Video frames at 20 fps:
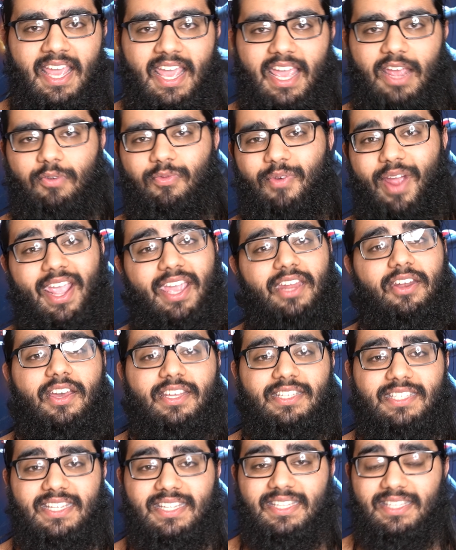It
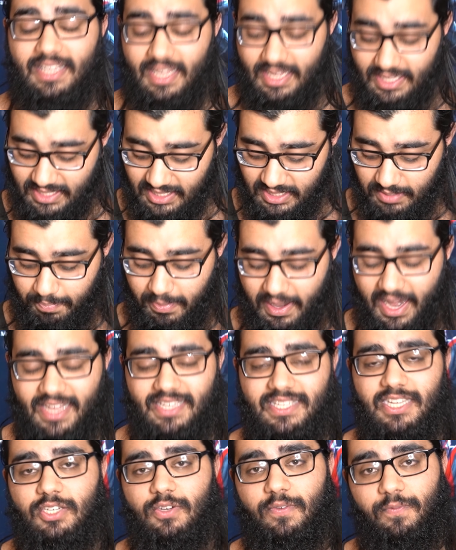recognizes it's a
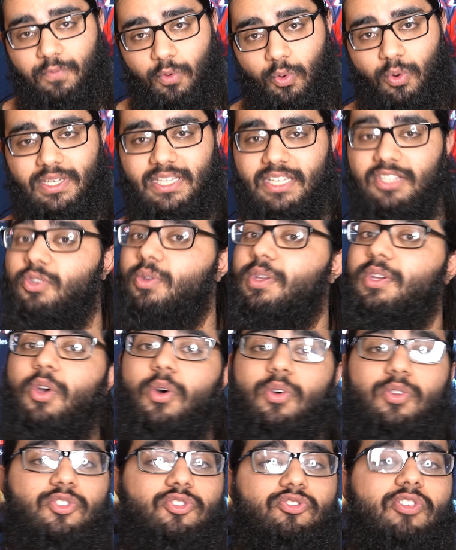PlayStation 4 disc, so it
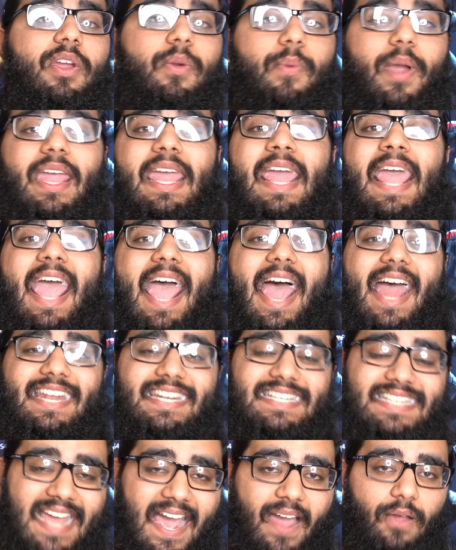goes straight away
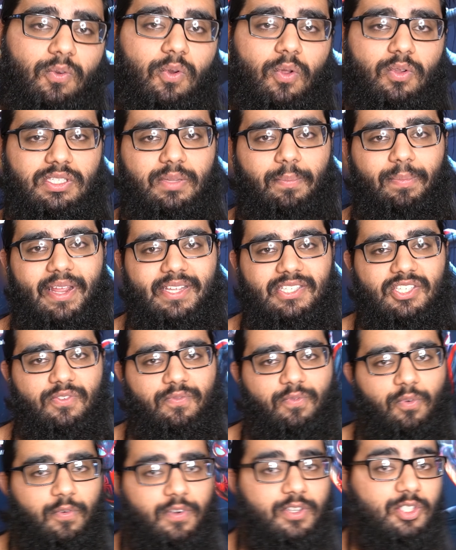and downloads the PlayStation
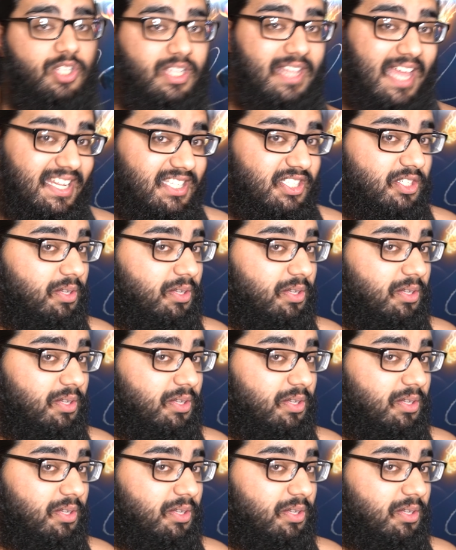4 version. So that's